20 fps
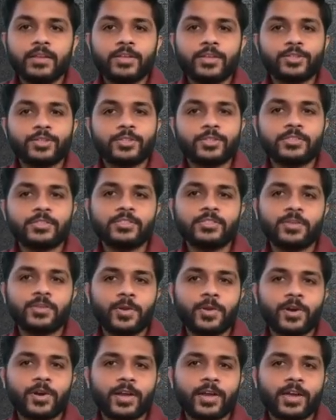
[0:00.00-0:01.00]
So this is the
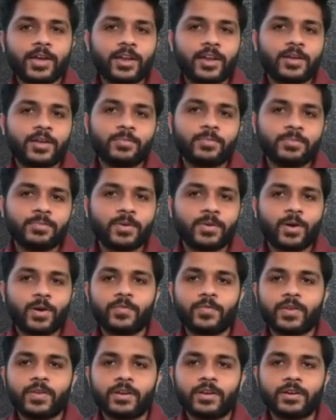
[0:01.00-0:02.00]
block diagram
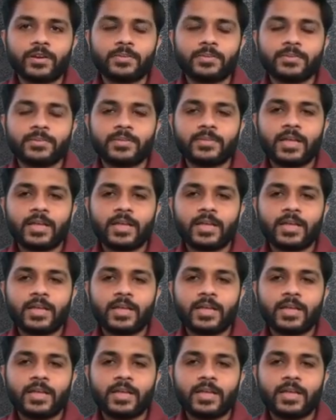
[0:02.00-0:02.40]
of interrupt.